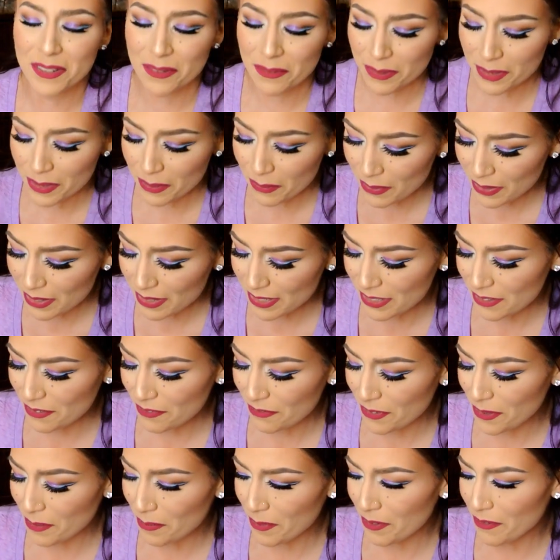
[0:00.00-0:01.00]
I really wanted to
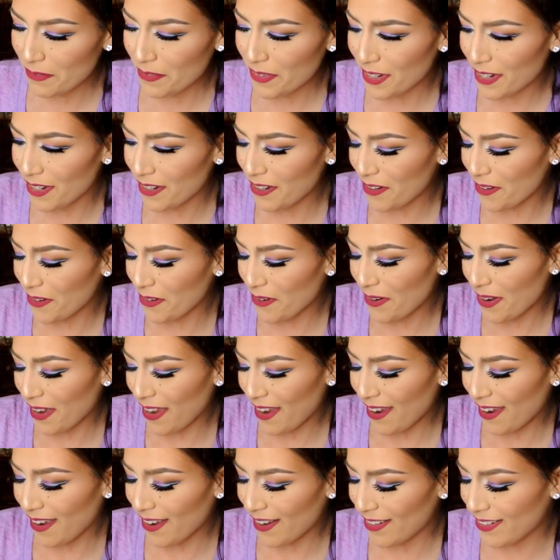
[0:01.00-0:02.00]
film a video
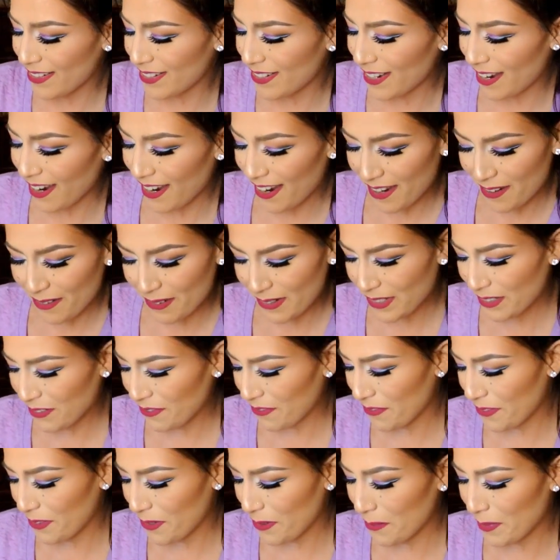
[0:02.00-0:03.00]
and I wasn't
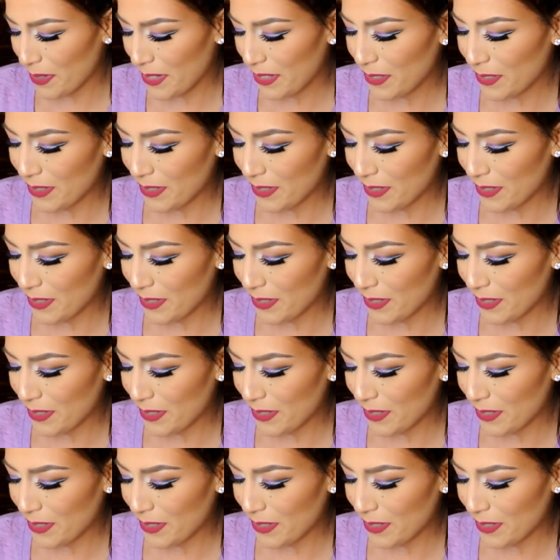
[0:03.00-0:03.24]
filming,